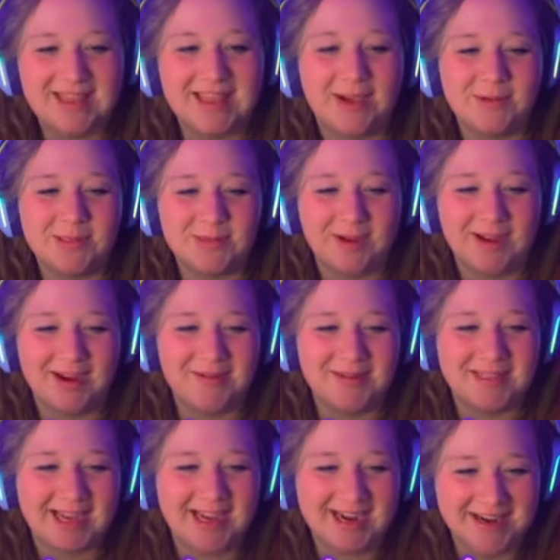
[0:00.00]
That was why I was
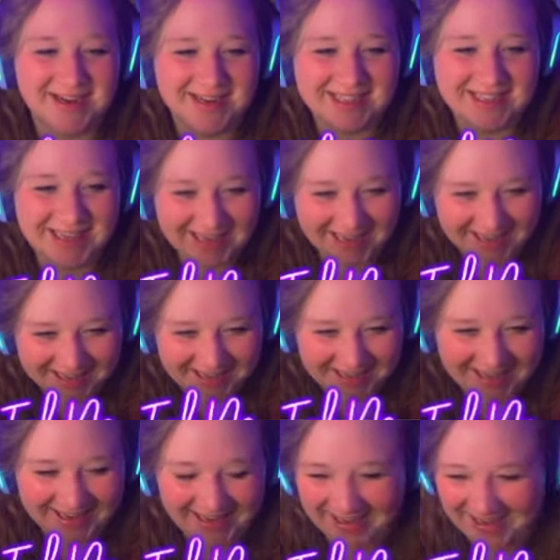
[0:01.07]
hired, isn't
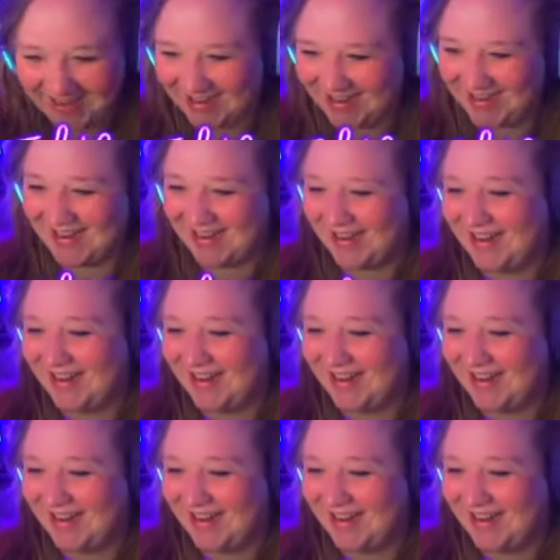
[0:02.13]
it?